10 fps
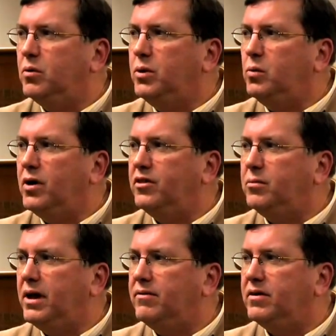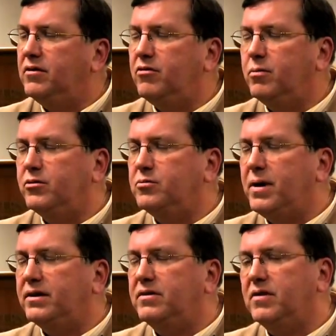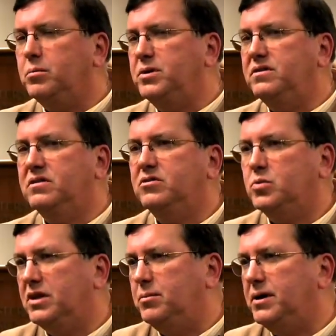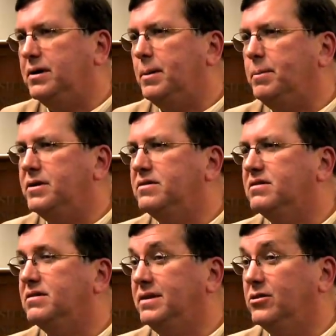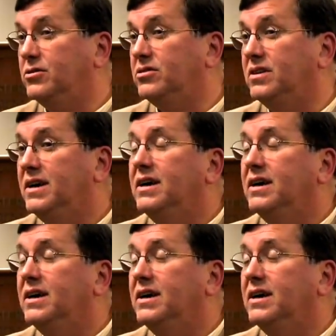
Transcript: but we want them to have a different perspective on business when they become business leaders.